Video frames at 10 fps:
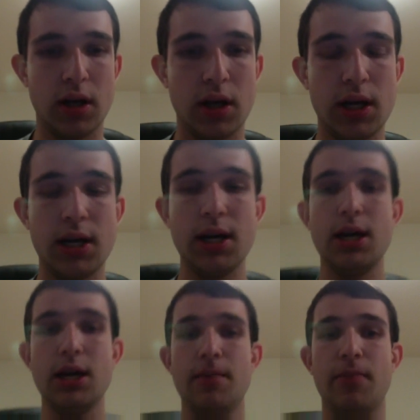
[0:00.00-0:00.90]

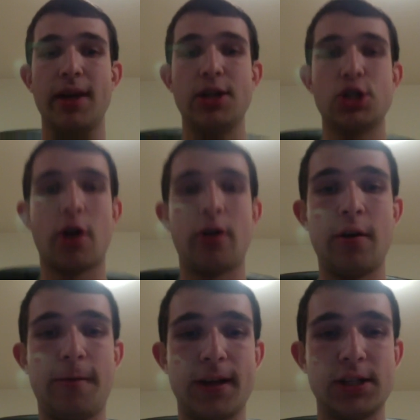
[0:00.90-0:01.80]
he started
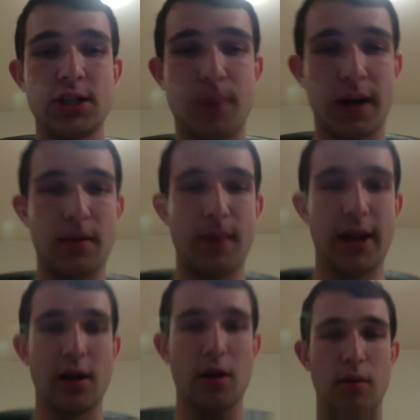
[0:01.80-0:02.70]
offenses by committing